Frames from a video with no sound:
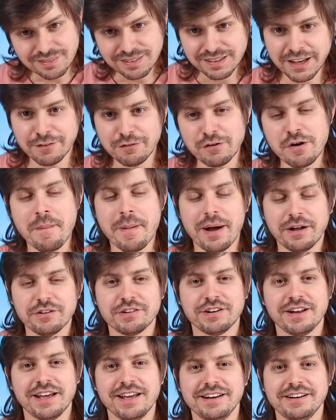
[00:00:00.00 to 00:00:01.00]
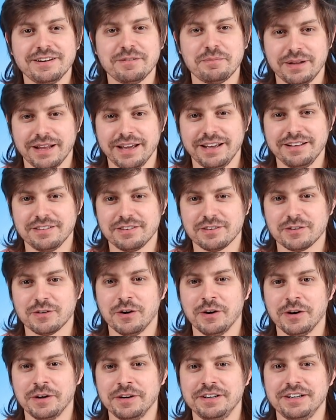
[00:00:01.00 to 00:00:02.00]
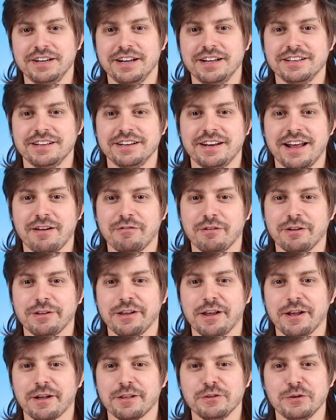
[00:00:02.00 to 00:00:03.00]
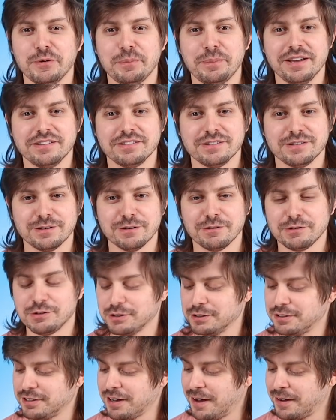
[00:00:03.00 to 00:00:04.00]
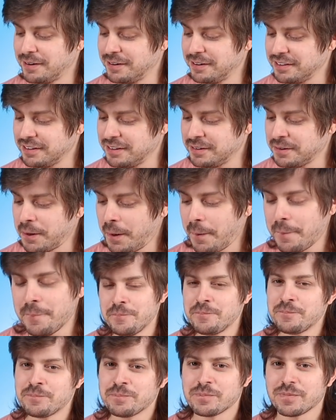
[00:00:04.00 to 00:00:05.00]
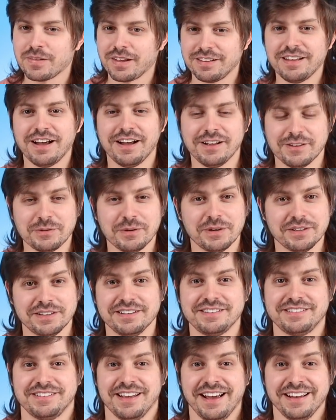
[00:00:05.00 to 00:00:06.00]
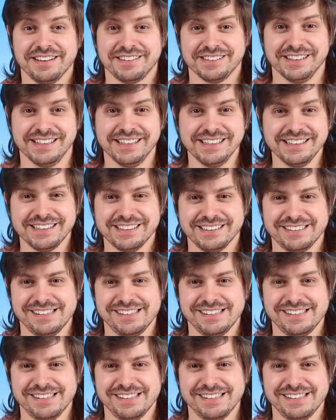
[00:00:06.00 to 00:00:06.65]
If you imagine eating a plain scone and then having like little pieces of sultanas in it, that's what this tastes like.